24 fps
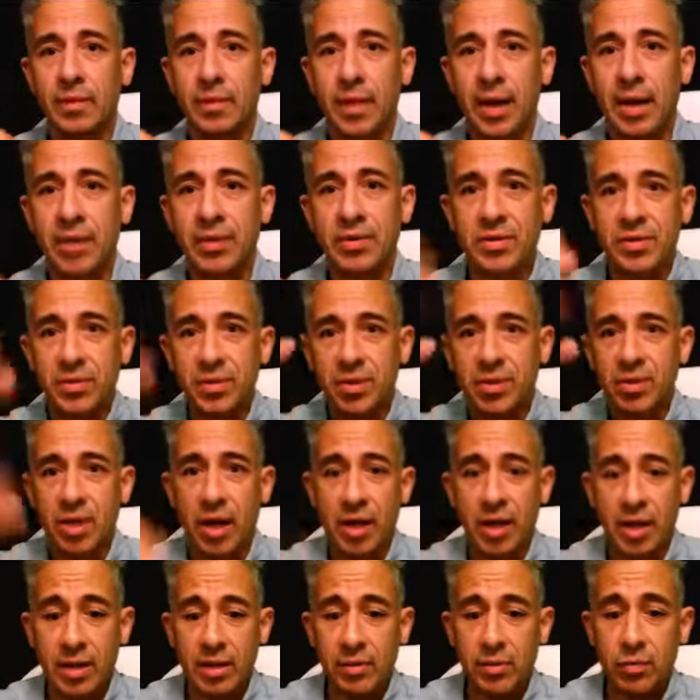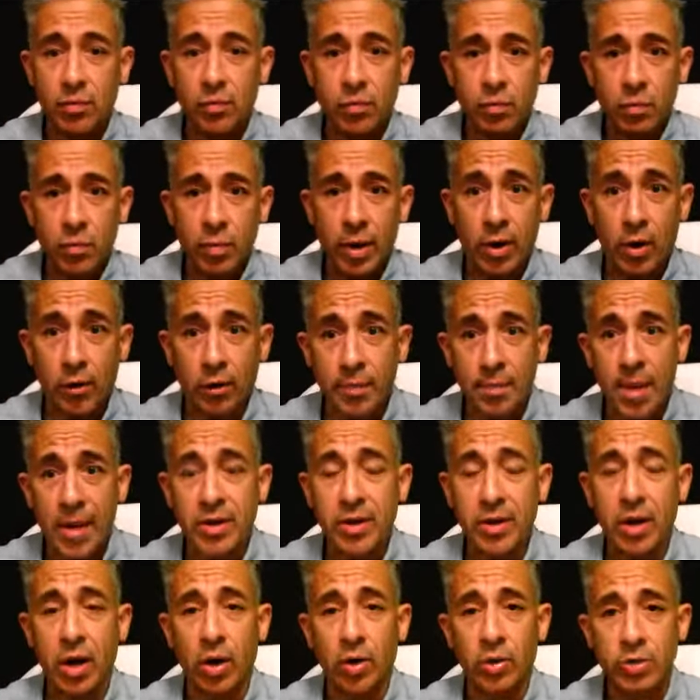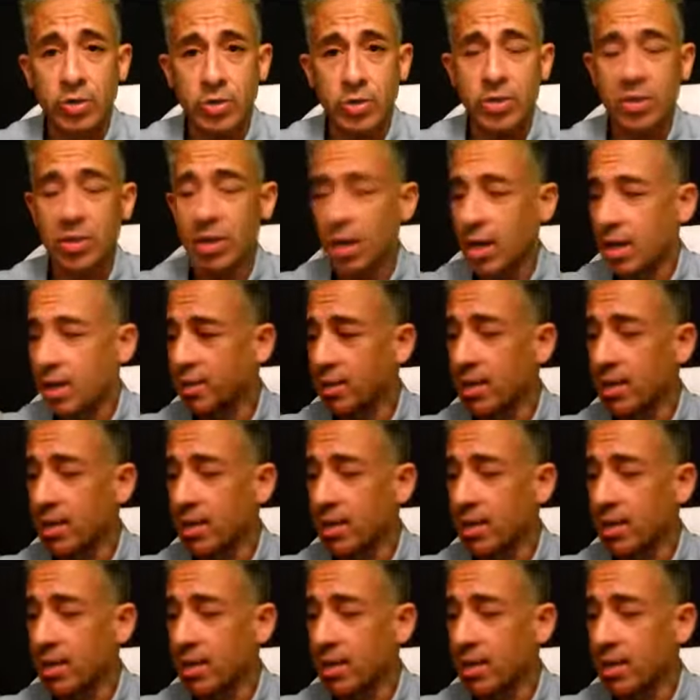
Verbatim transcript: I studied, went over my notes,